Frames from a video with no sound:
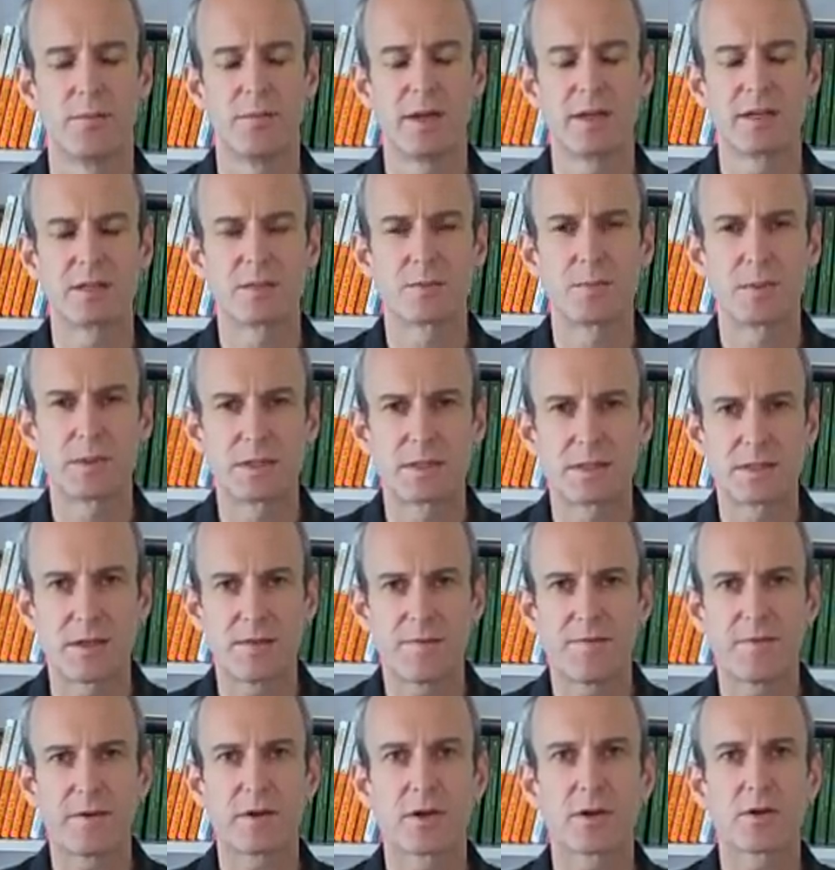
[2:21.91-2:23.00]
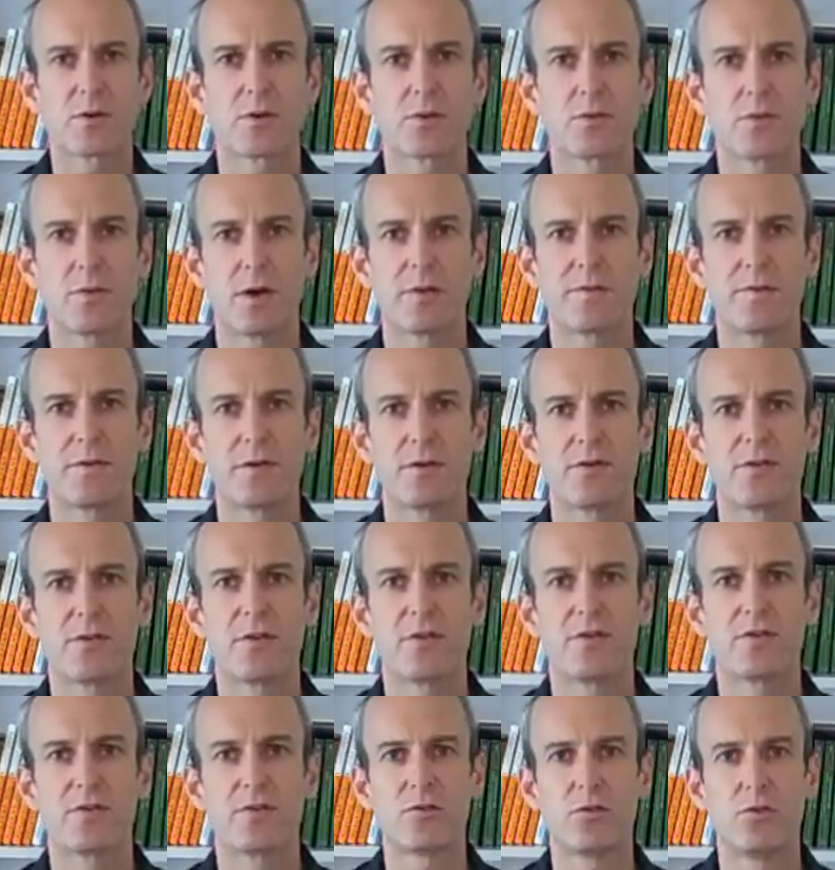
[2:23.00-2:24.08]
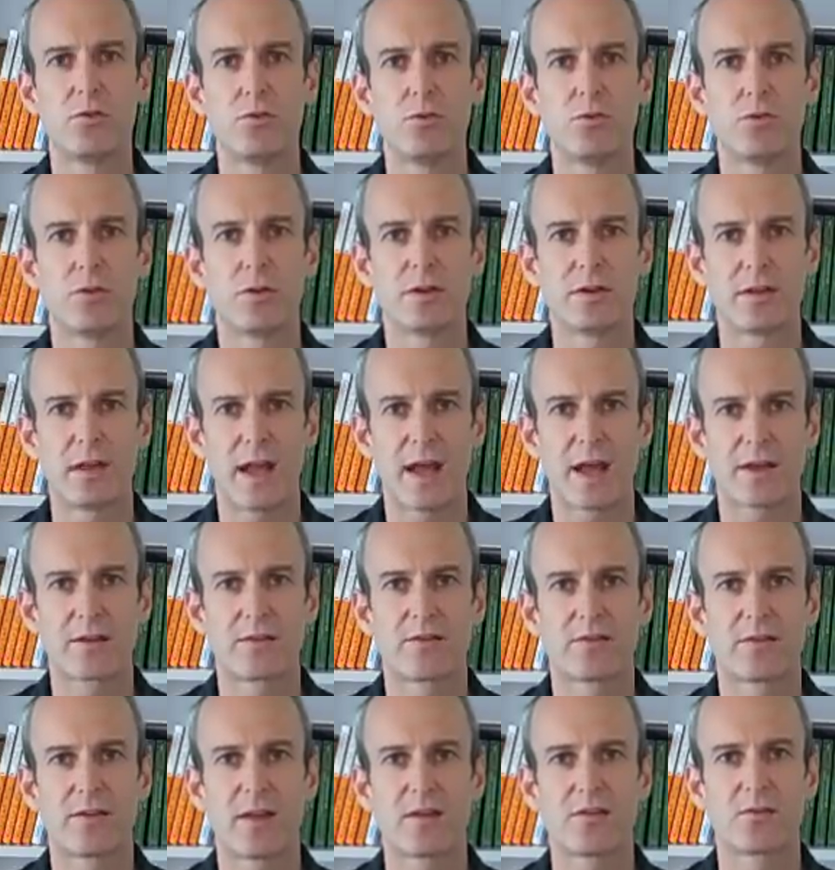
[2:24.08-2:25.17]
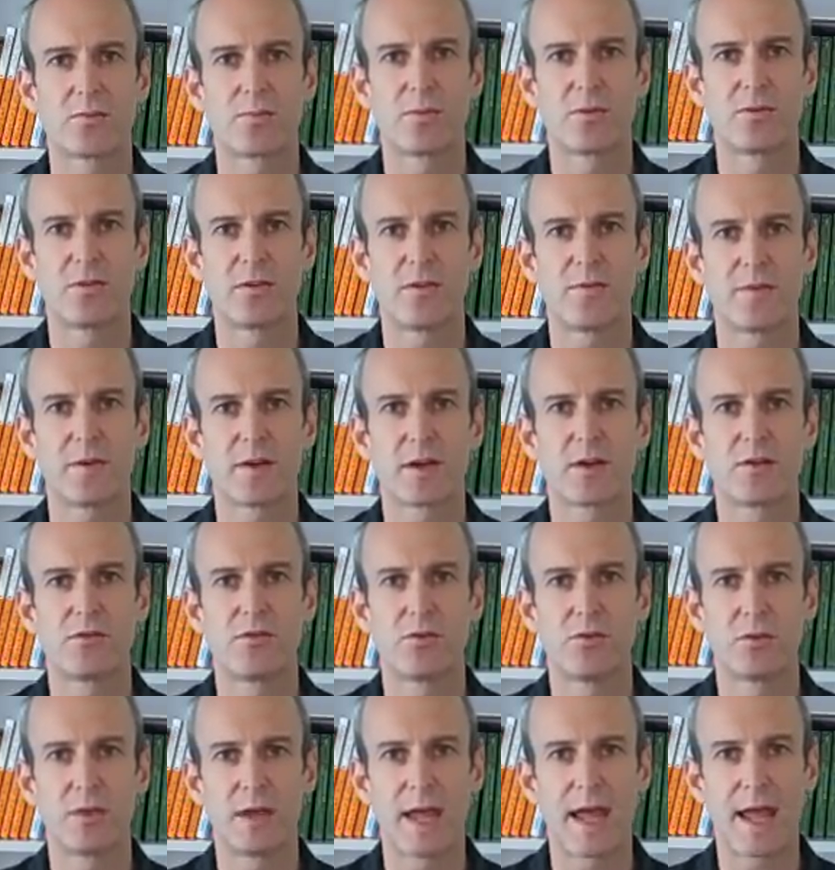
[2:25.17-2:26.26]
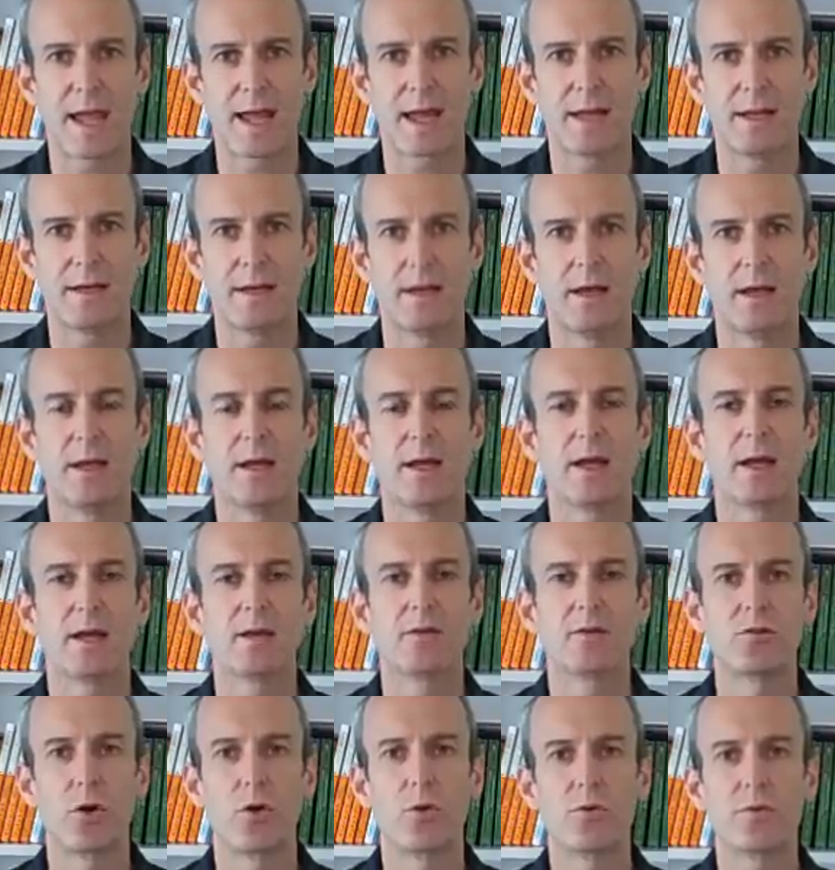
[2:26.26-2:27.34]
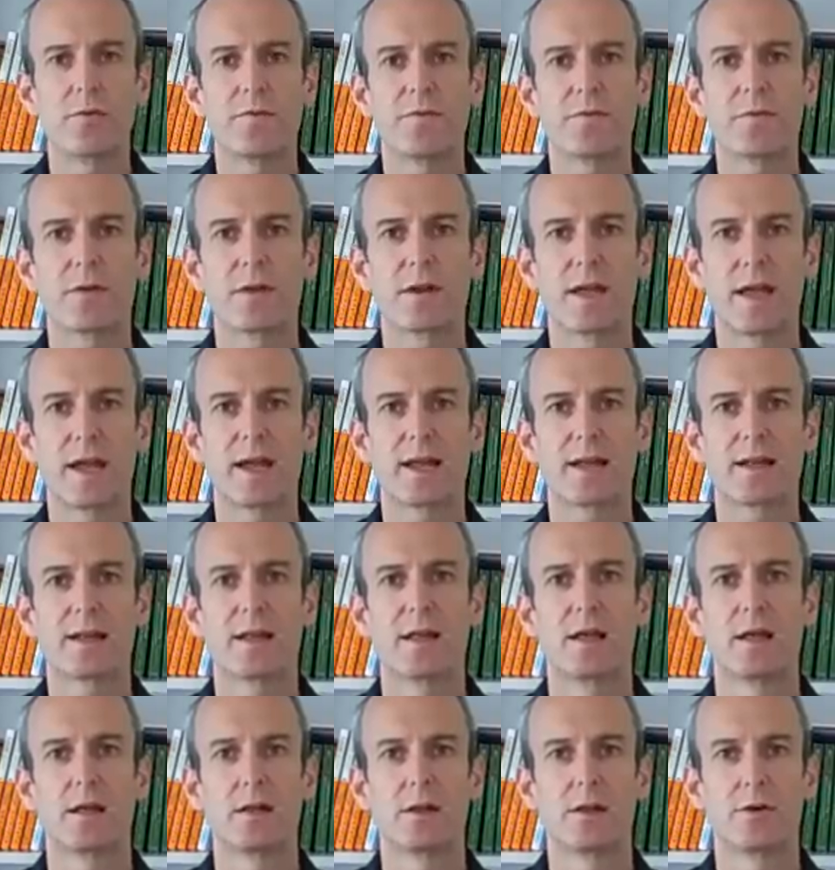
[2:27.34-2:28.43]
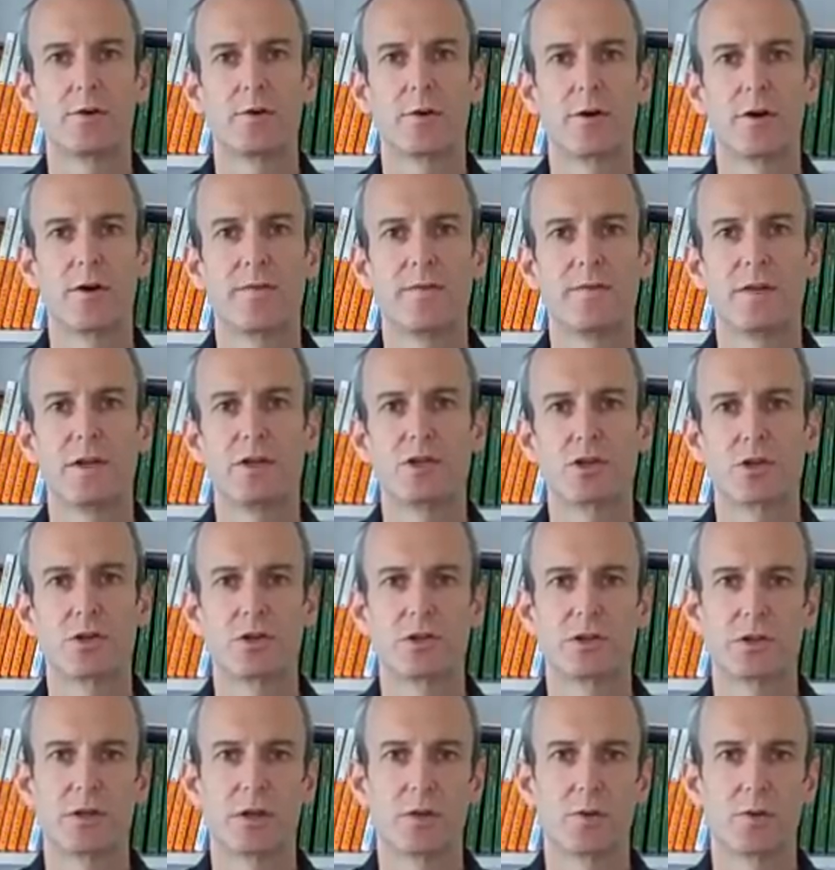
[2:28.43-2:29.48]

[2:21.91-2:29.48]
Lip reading: Make specific references to the text, as specific as you can, and don't forget literary features.